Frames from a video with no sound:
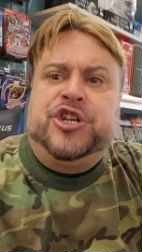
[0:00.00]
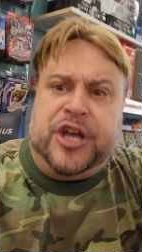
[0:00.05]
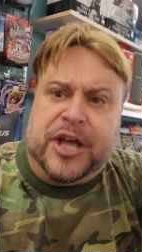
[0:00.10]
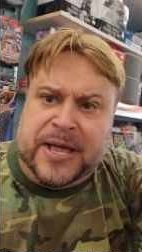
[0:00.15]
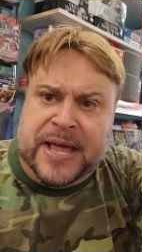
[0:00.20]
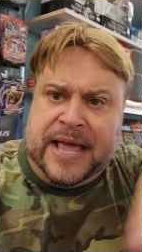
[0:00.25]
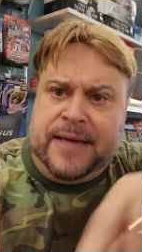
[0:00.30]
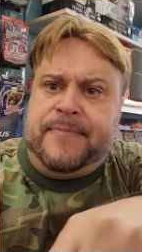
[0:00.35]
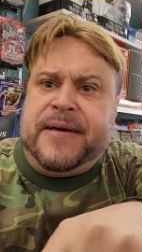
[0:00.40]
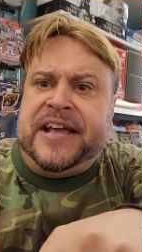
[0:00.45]

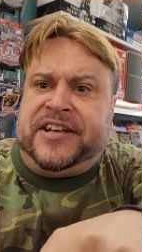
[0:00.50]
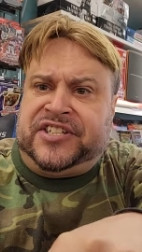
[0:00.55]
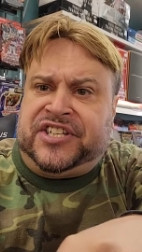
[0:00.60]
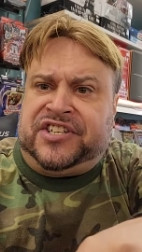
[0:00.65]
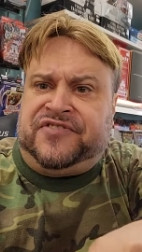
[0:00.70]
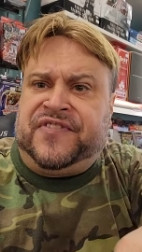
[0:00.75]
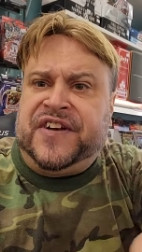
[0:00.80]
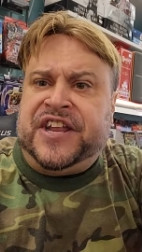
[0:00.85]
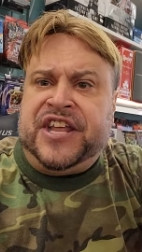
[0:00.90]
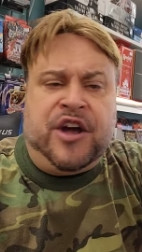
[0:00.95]
He makes
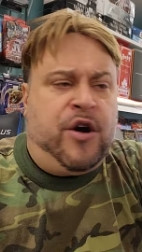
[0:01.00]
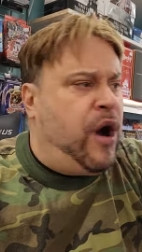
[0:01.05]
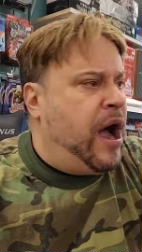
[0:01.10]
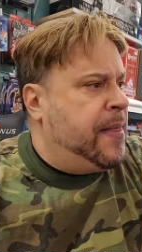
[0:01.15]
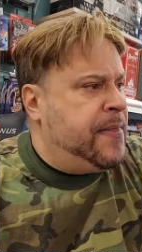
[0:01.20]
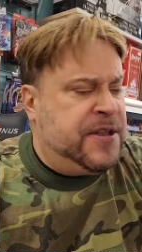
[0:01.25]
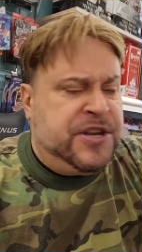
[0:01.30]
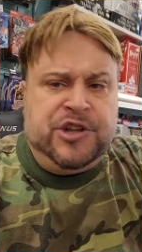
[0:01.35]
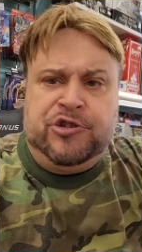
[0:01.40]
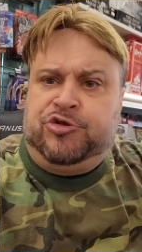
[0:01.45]
his video,
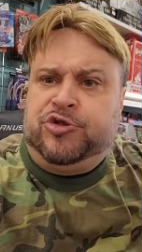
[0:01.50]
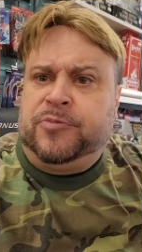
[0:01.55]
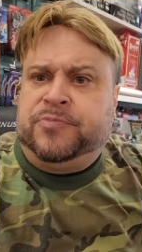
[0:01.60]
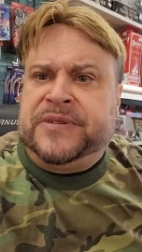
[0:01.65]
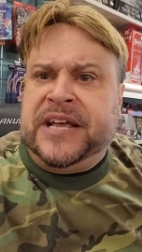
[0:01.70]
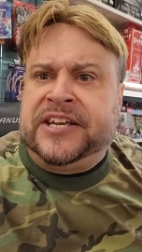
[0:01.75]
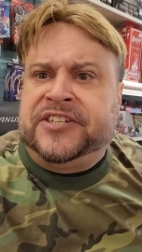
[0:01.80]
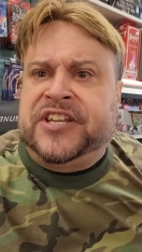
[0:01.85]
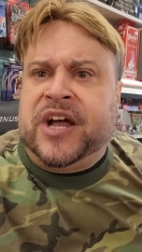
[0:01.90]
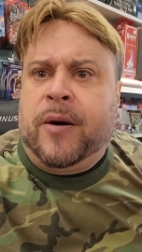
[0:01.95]
and then YouTube
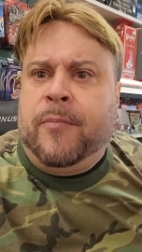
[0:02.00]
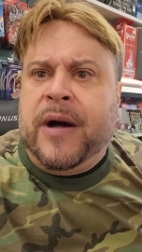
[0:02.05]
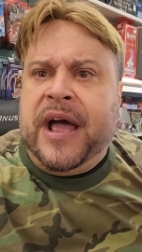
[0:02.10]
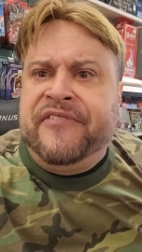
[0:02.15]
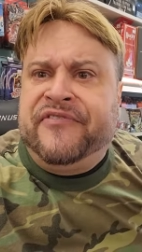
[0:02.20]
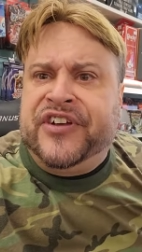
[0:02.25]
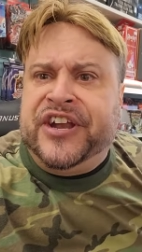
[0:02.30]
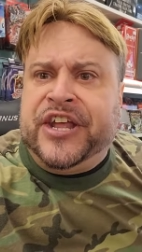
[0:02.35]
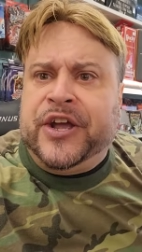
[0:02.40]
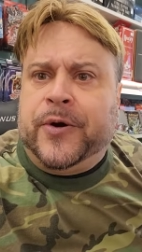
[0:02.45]
takes down my
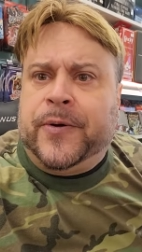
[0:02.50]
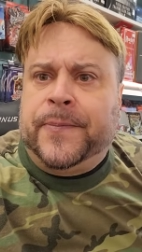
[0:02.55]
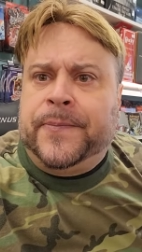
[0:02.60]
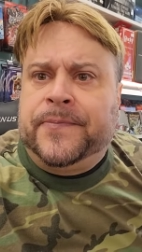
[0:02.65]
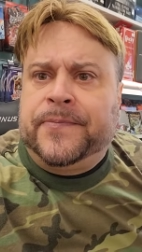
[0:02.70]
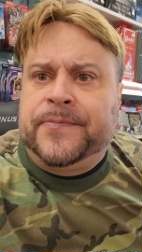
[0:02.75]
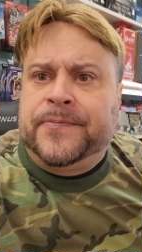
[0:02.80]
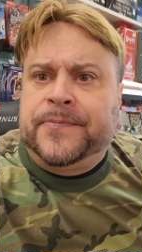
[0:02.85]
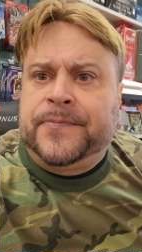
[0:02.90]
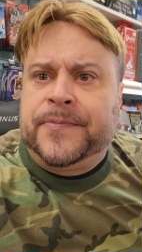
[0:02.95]
video.
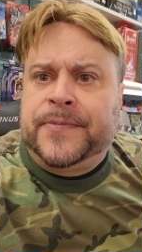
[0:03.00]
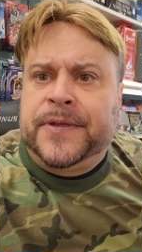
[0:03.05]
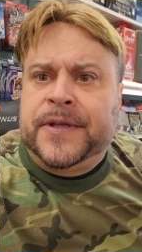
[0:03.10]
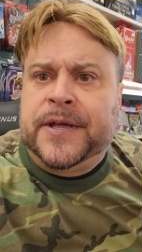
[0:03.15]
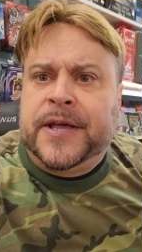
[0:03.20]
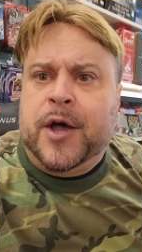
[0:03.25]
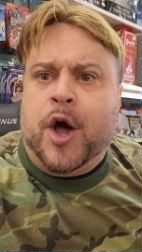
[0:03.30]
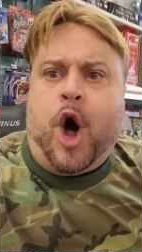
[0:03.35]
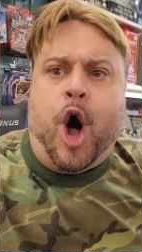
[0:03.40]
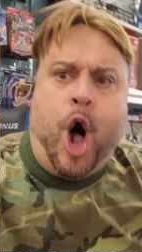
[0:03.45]

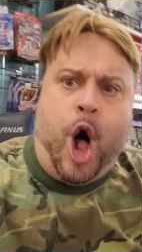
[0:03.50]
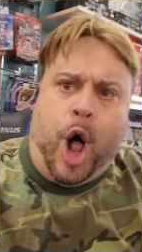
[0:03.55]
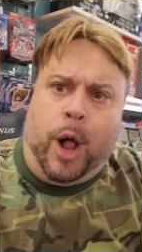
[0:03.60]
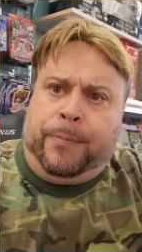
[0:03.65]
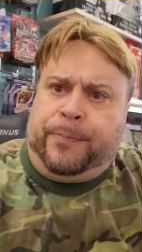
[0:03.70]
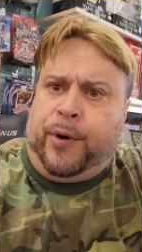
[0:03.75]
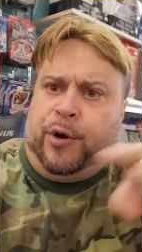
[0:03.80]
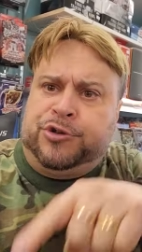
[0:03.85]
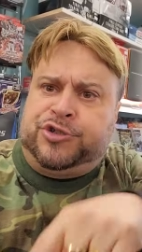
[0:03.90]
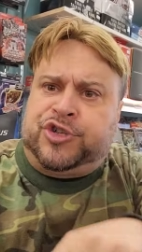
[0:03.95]
All
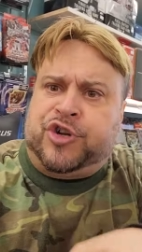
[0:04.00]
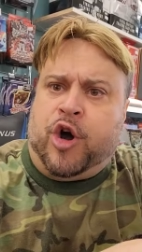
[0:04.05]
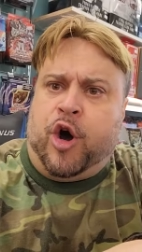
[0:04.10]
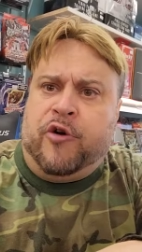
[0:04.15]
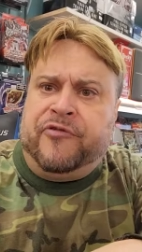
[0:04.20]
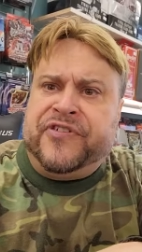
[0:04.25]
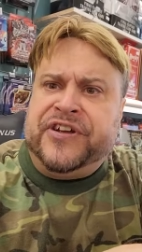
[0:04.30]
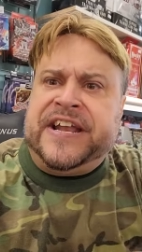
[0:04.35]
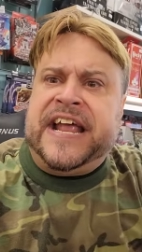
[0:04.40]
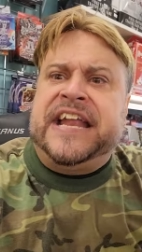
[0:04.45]
post
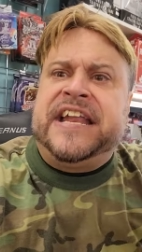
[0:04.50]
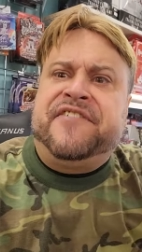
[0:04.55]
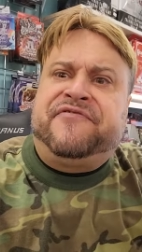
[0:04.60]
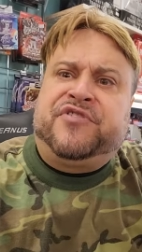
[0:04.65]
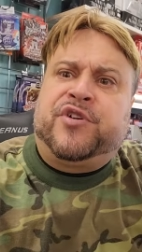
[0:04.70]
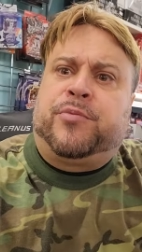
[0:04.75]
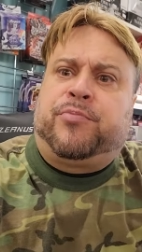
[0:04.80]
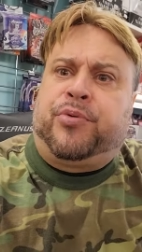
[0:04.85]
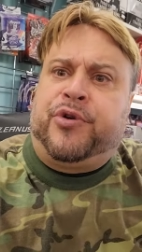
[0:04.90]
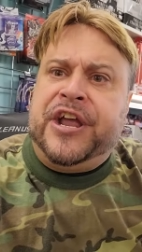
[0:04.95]
COVID, and if
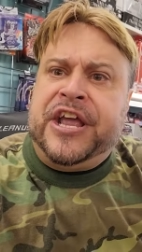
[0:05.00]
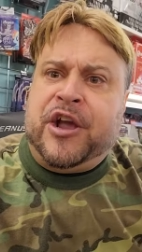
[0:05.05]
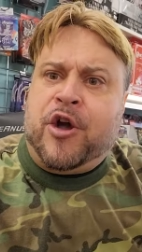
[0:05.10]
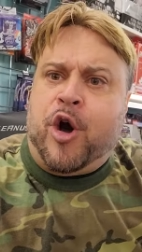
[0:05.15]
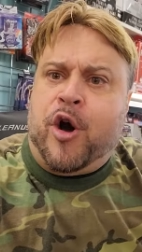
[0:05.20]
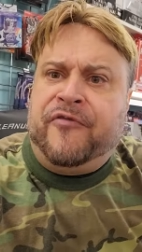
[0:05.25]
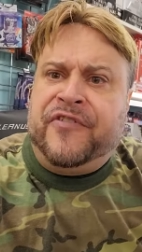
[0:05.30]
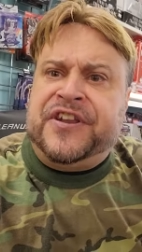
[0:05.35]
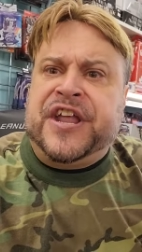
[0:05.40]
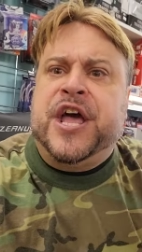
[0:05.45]
they're pre
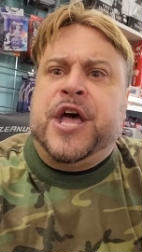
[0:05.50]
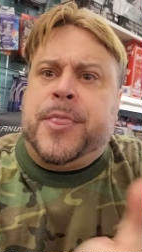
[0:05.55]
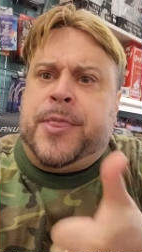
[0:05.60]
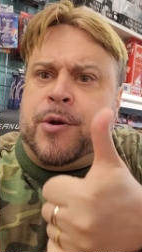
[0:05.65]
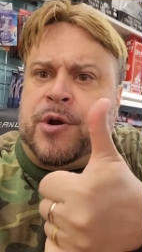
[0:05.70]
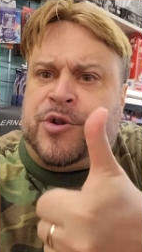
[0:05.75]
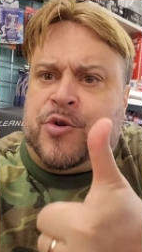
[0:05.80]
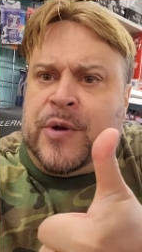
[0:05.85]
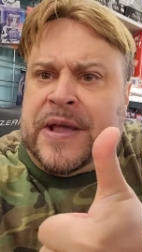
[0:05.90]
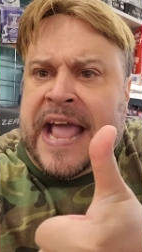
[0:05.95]
COVID,
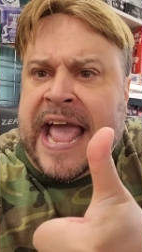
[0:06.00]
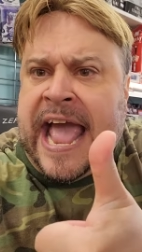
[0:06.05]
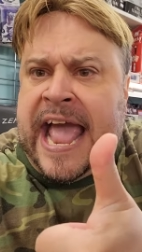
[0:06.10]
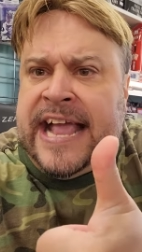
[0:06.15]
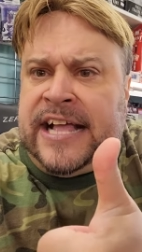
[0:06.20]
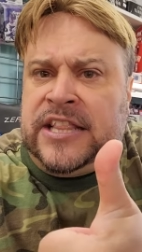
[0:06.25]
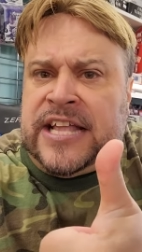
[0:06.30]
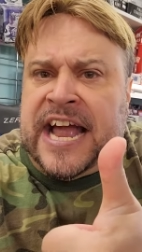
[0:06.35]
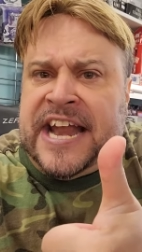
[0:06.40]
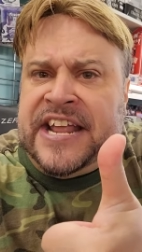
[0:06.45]
they're doing hang
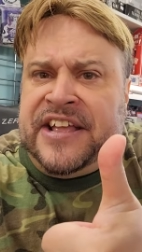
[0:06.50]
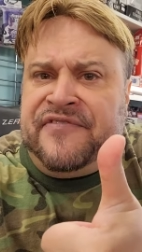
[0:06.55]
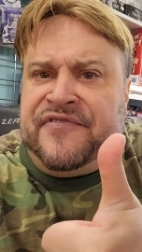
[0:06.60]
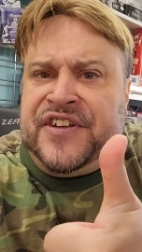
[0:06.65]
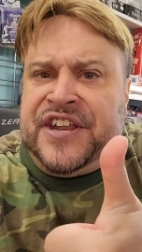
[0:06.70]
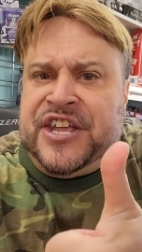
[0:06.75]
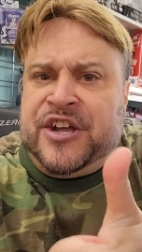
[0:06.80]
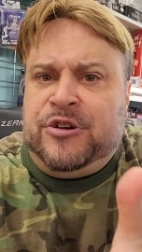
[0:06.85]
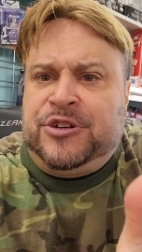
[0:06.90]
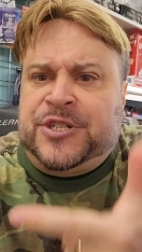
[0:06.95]
gliding
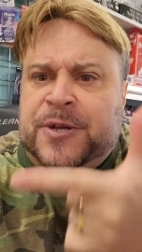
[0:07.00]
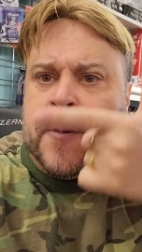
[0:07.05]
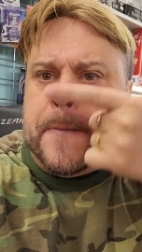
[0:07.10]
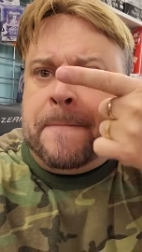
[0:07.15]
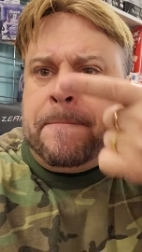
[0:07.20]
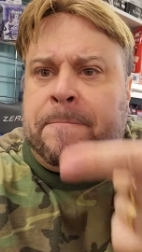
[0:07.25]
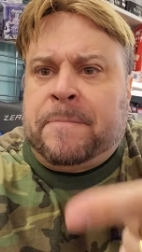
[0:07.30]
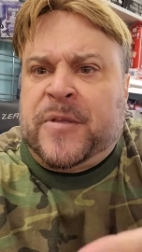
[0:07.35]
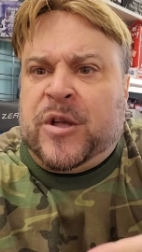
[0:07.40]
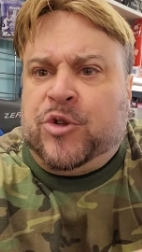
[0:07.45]
videos,
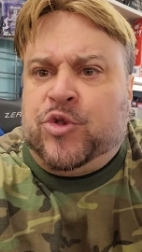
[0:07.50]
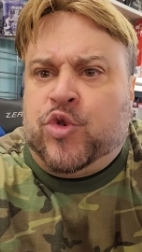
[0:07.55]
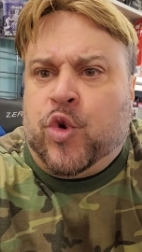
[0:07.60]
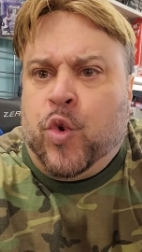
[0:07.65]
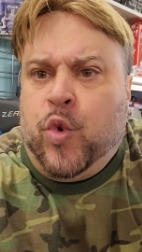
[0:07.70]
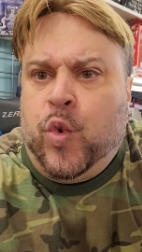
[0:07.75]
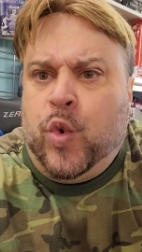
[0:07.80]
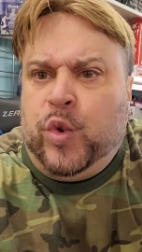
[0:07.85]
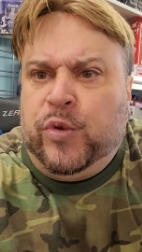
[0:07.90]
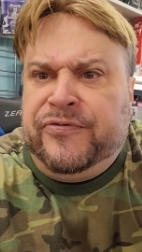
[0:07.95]

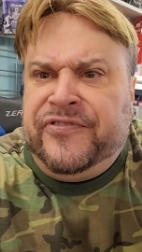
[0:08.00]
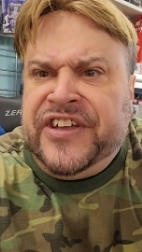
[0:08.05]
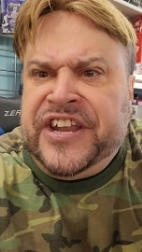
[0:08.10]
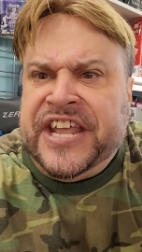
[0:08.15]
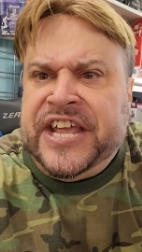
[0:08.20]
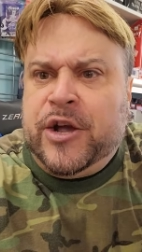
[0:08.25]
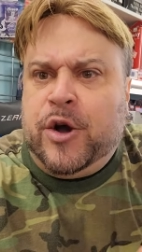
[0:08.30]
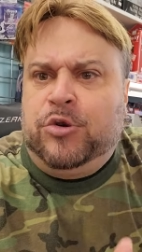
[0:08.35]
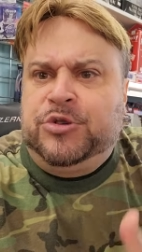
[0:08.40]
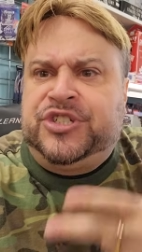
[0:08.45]
tool
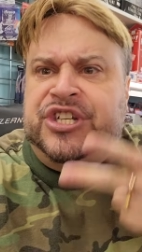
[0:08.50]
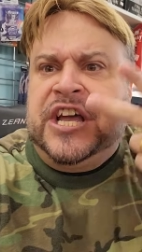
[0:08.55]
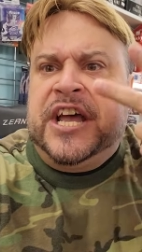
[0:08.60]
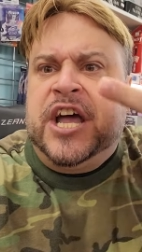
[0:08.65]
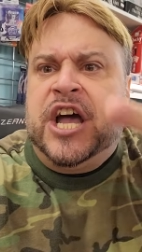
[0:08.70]
videos,